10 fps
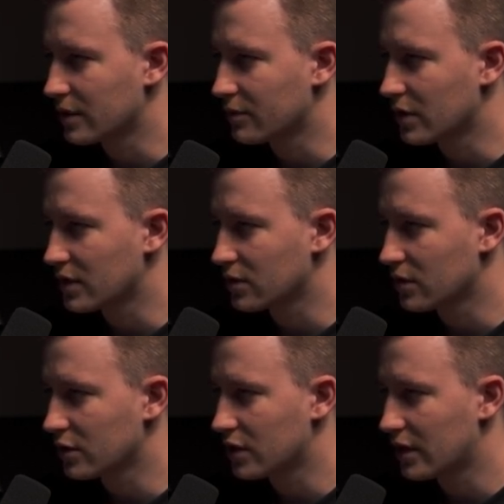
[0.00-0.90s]
I'm gonna
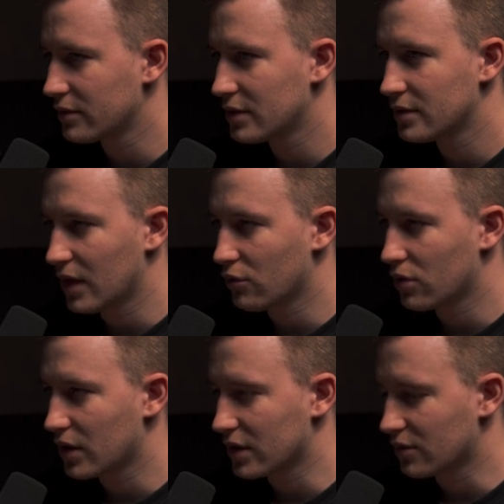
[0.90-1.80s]
solo it out and we're
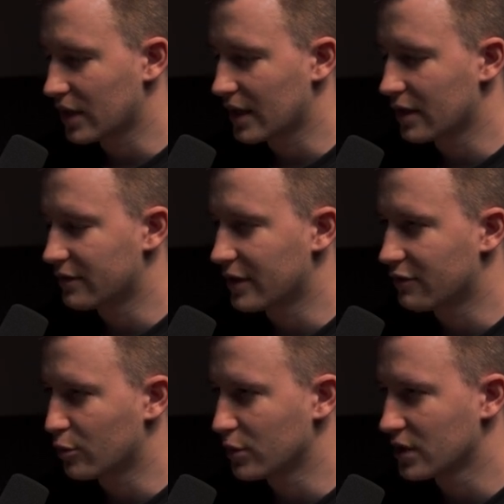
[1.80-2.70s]
gonna create a keyframe
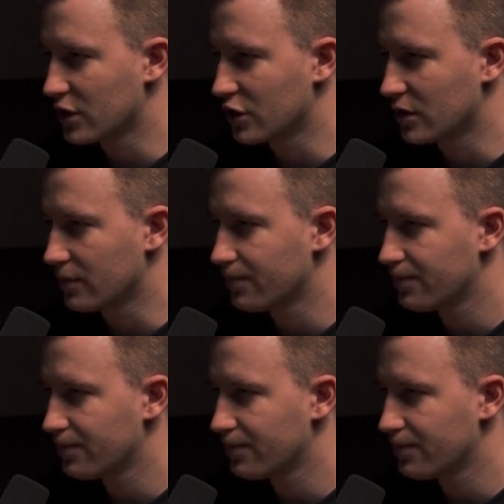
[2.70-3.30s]
for position.